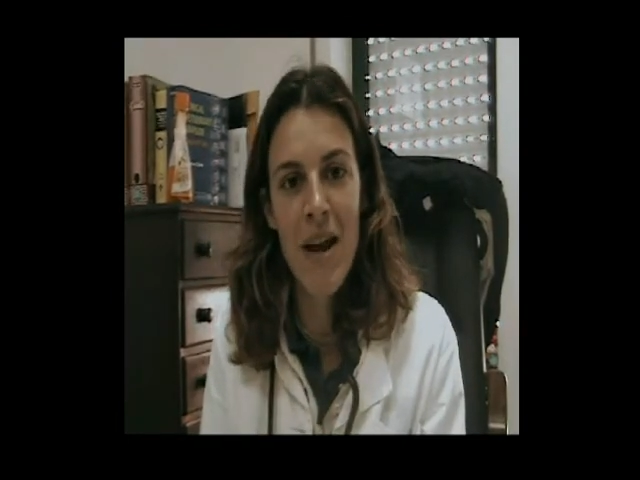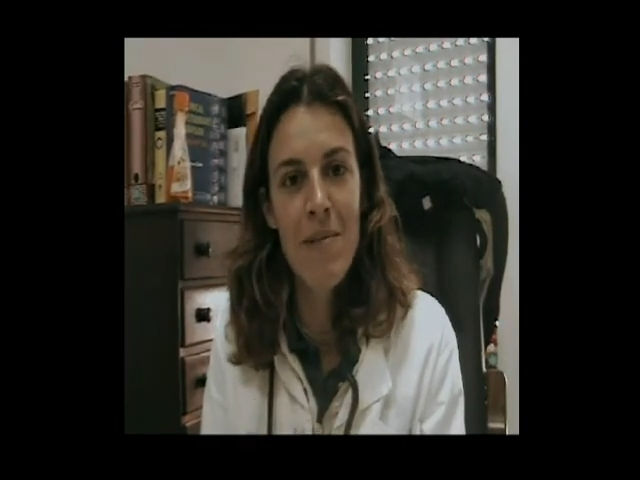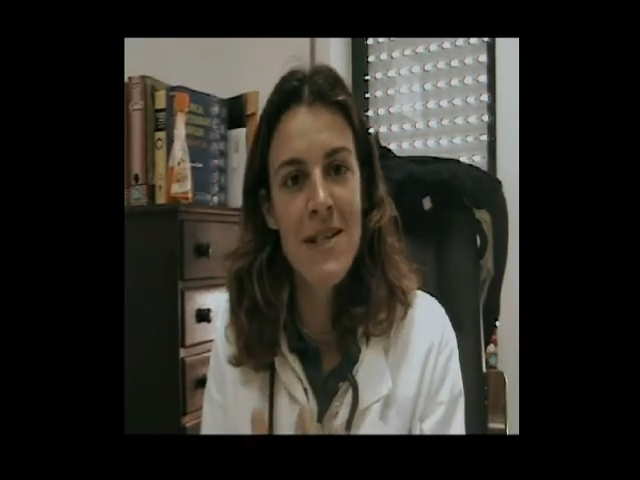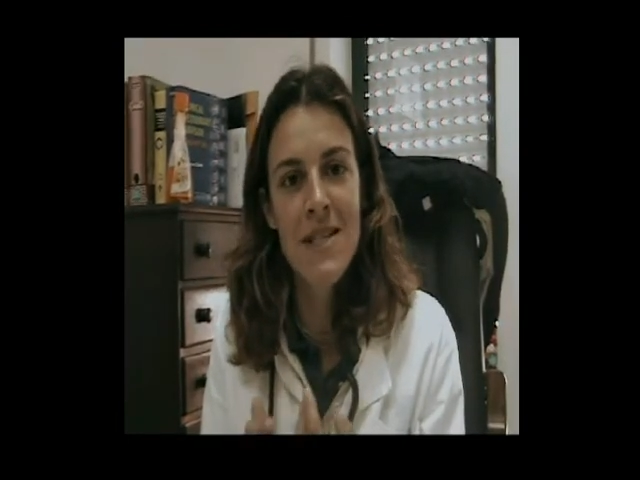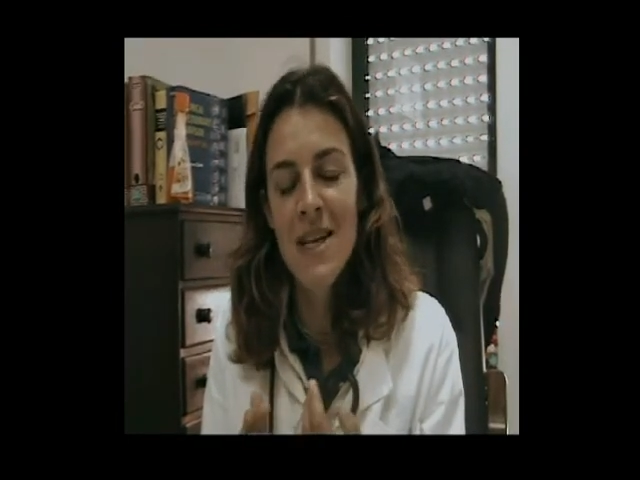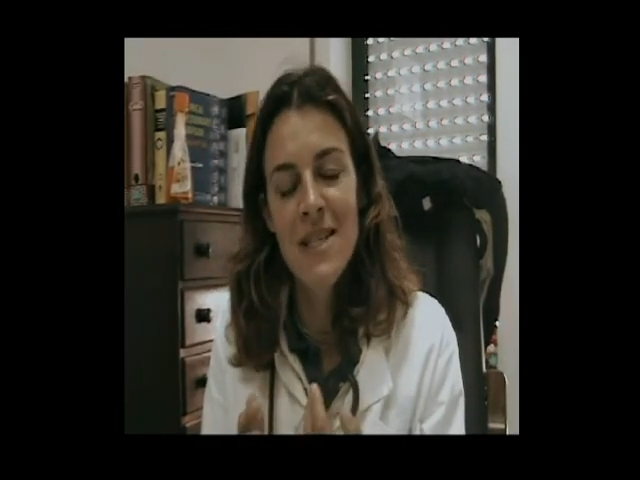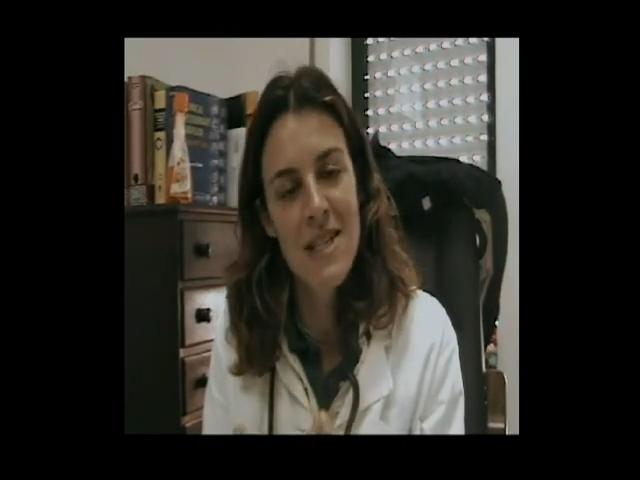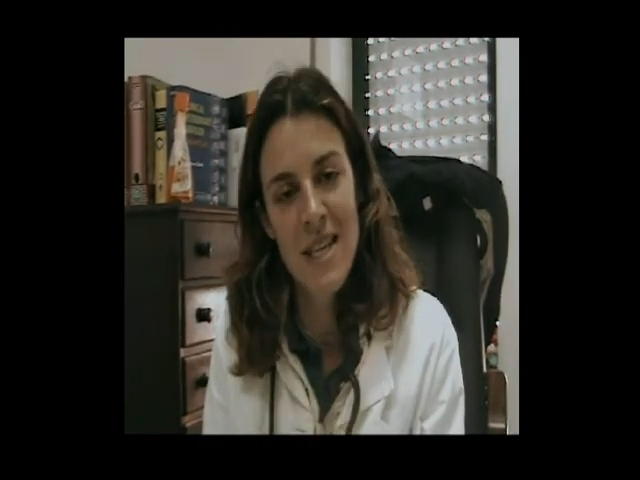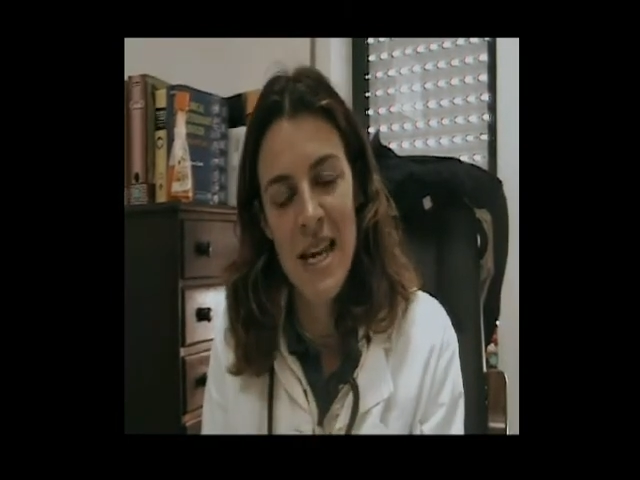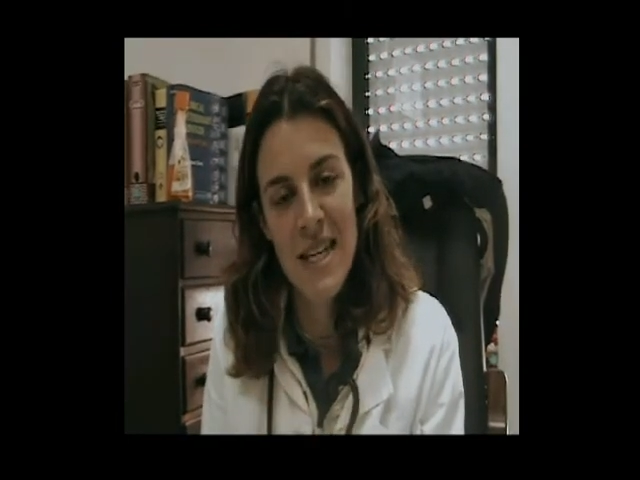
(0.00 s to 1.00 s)
Rabies
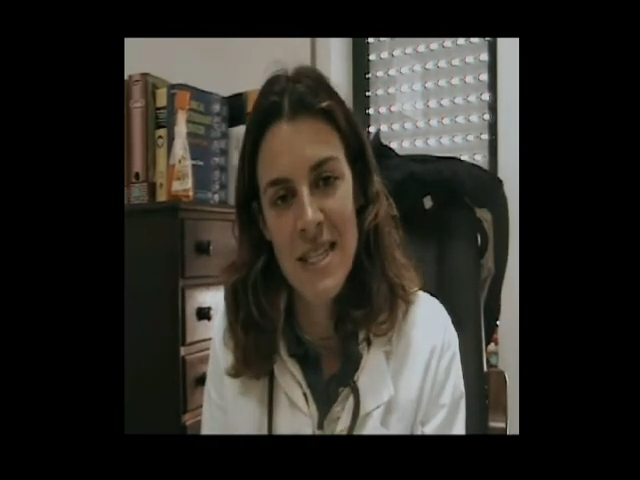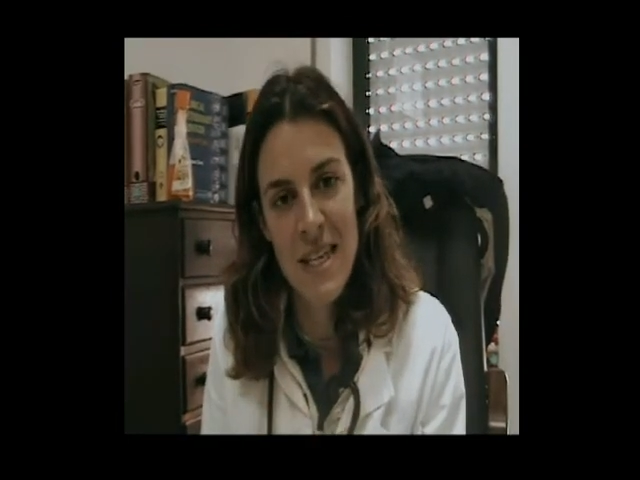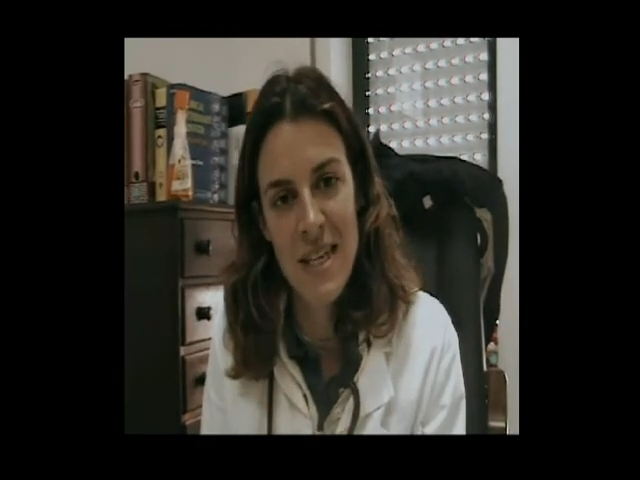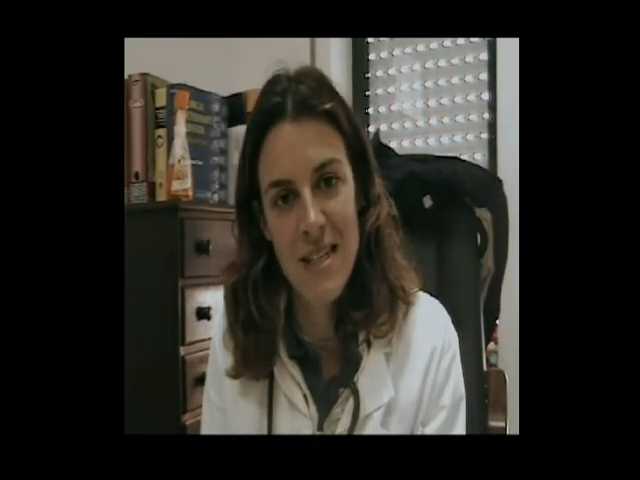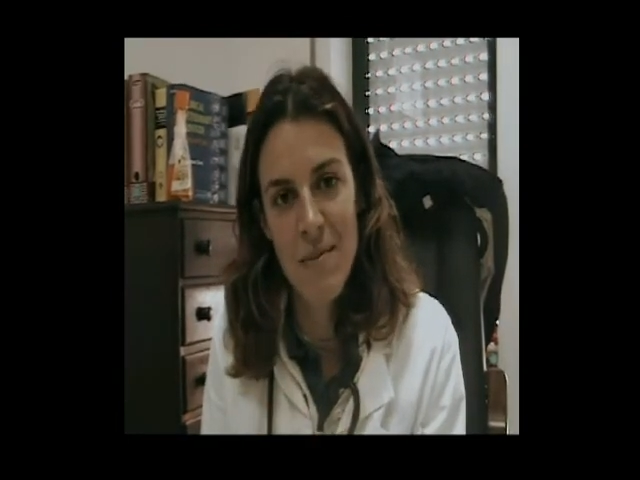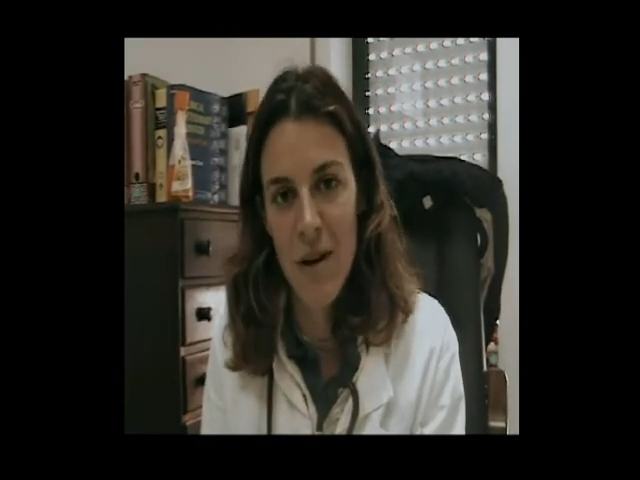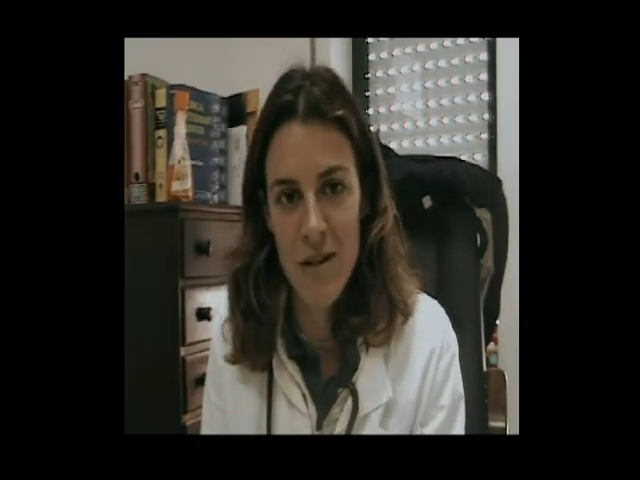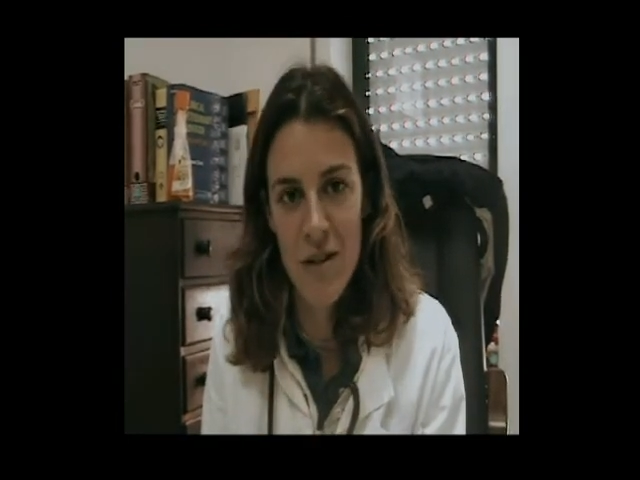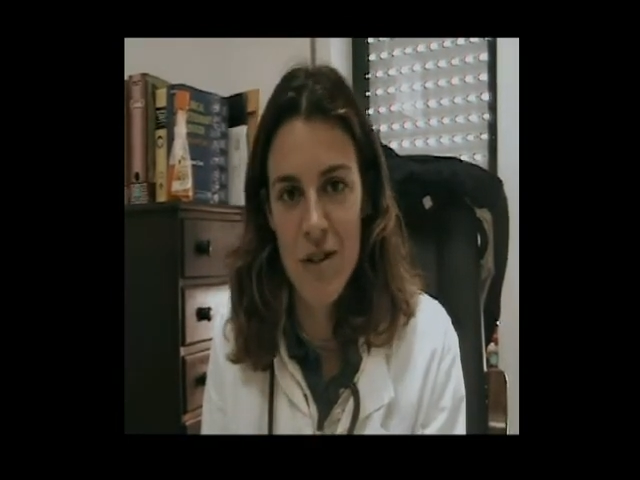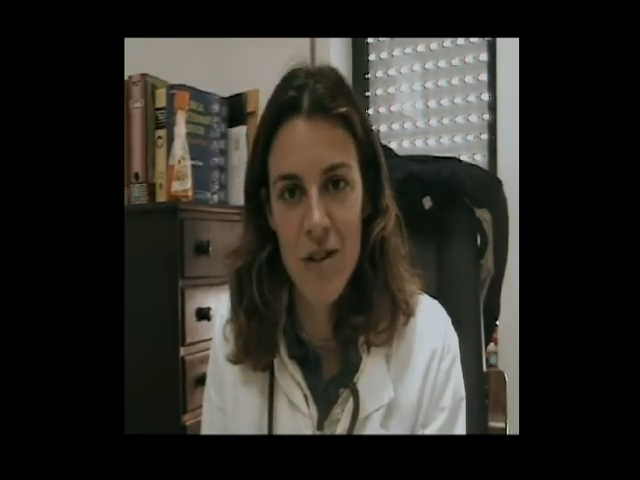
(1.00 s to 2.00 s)
doesn't take 6
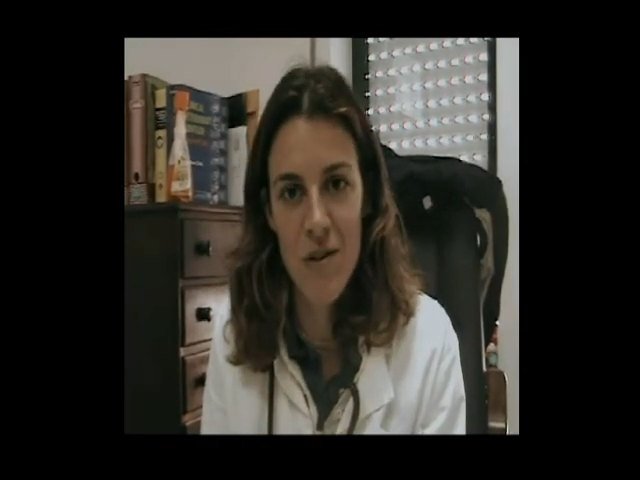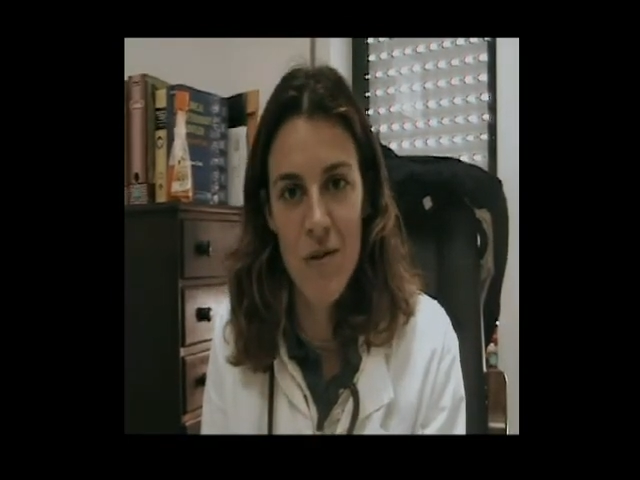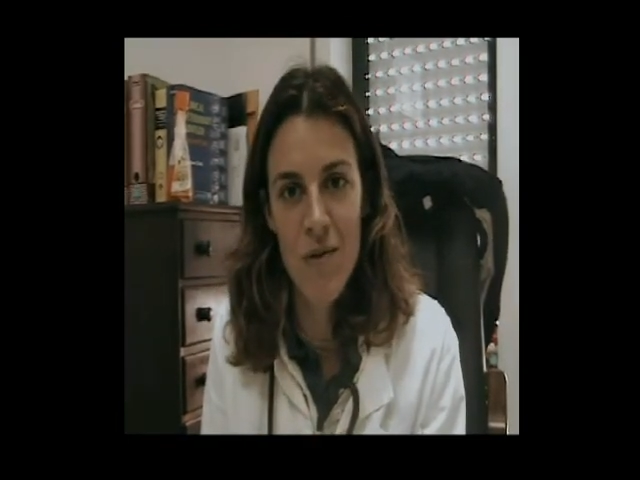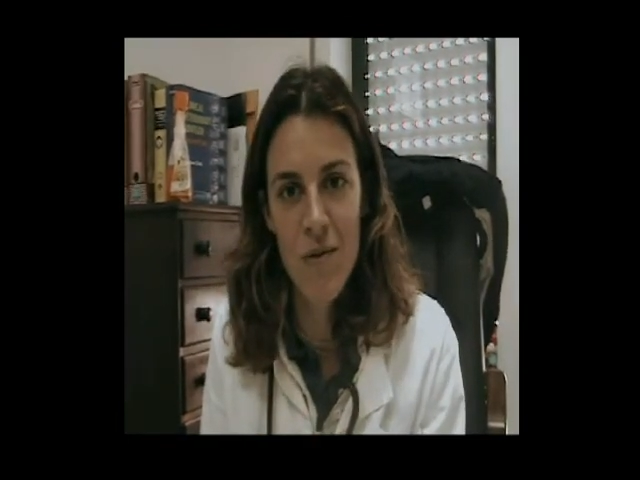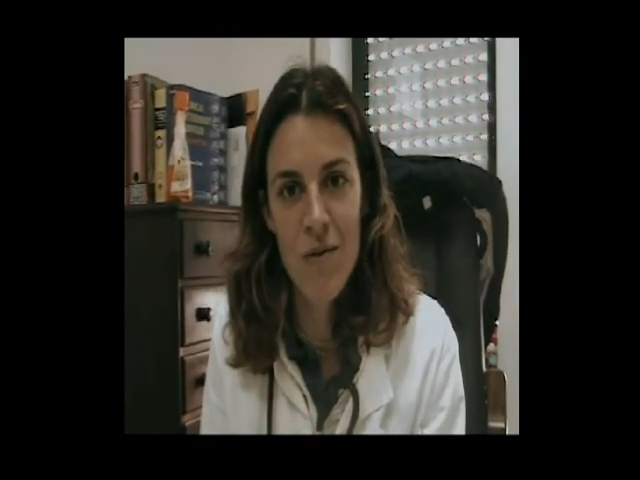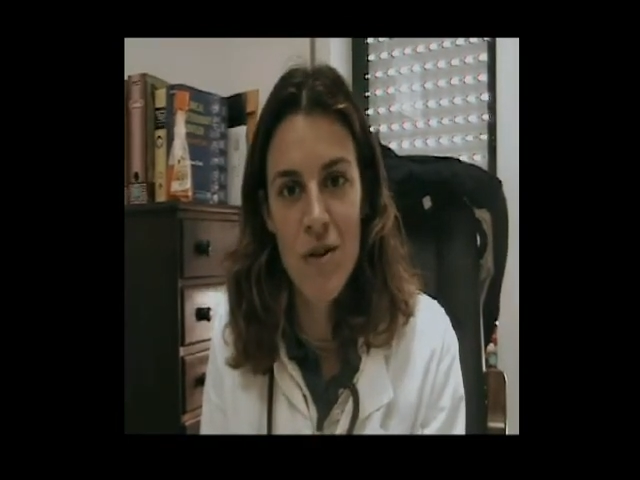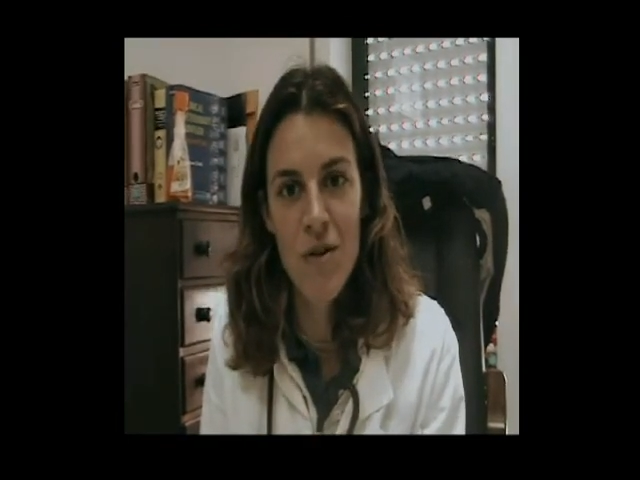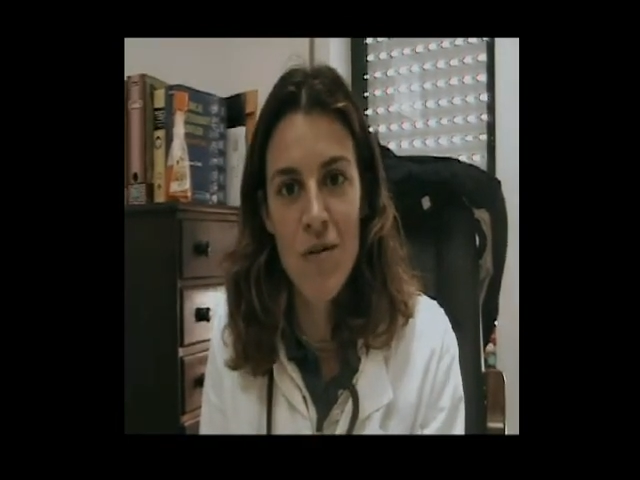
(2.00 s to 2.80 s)
months to